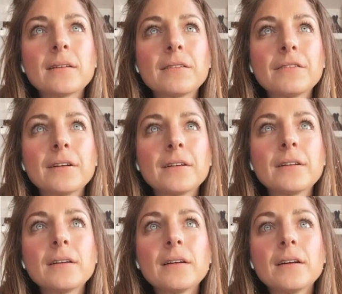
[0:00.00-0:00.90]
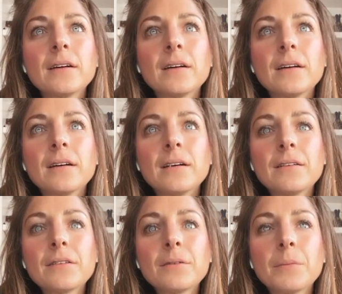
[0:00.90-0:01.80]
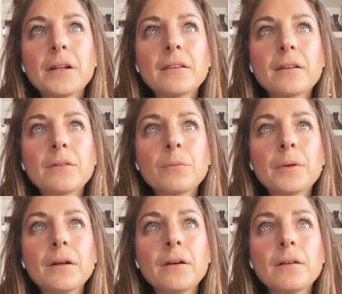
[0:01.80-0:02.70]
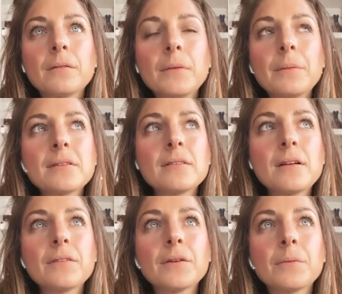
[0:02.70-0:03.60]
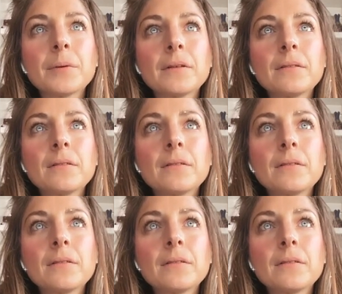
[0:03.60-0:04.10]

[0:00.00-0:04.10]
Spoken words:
I gotta find it. So many things open here. Maybe it's not even open.